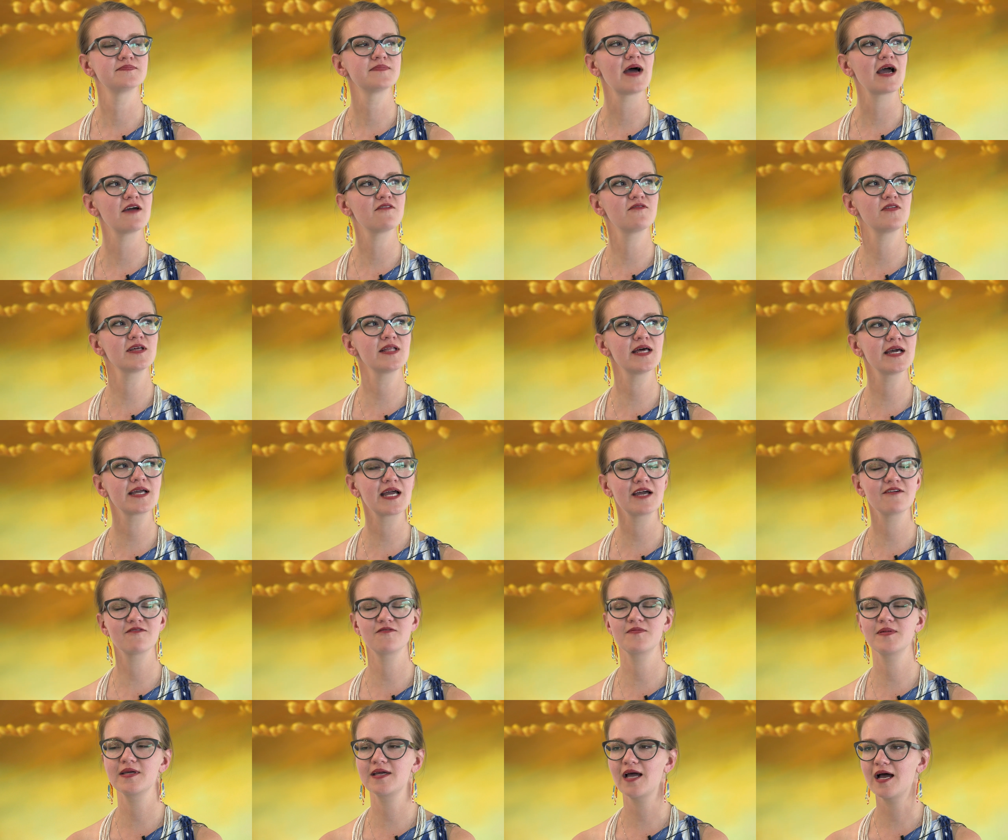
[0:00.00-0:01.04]
I feel like
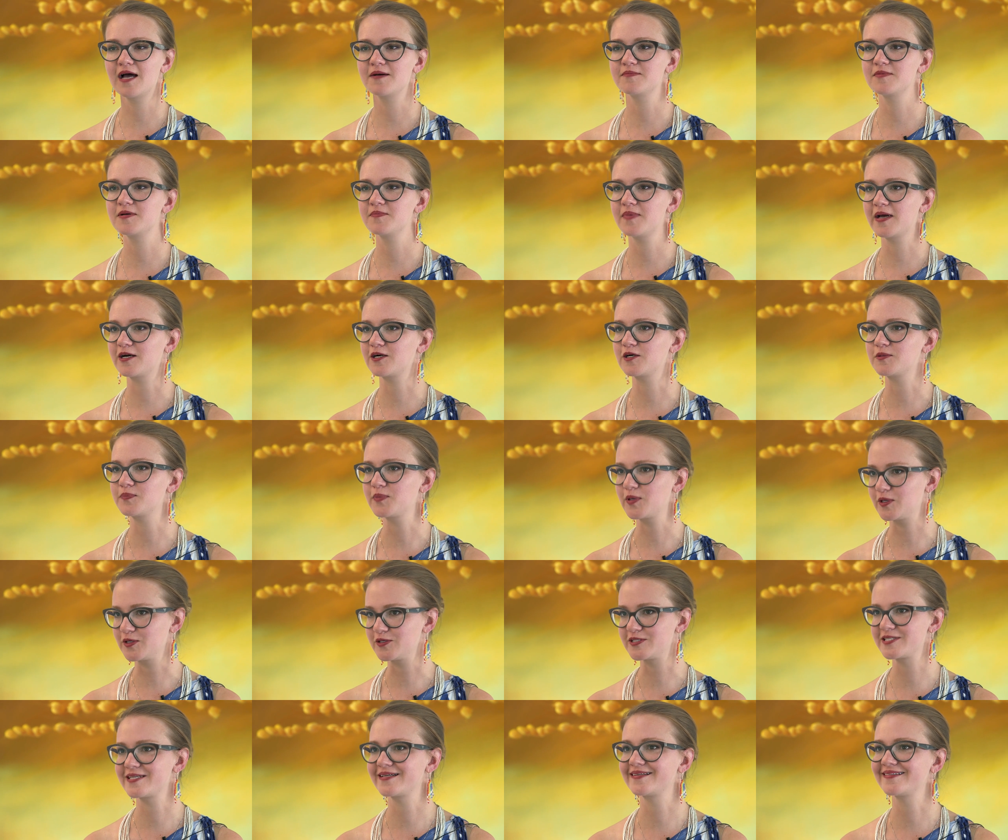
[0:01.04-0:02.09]
I've become a better
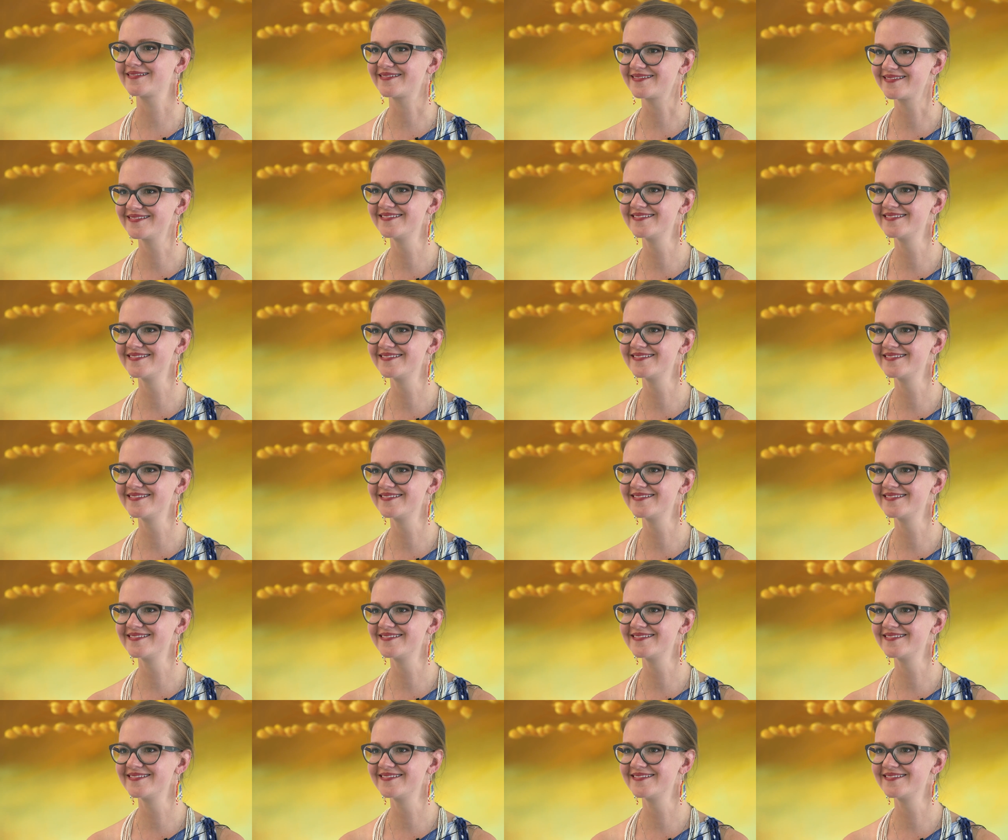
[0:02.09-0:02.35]
person.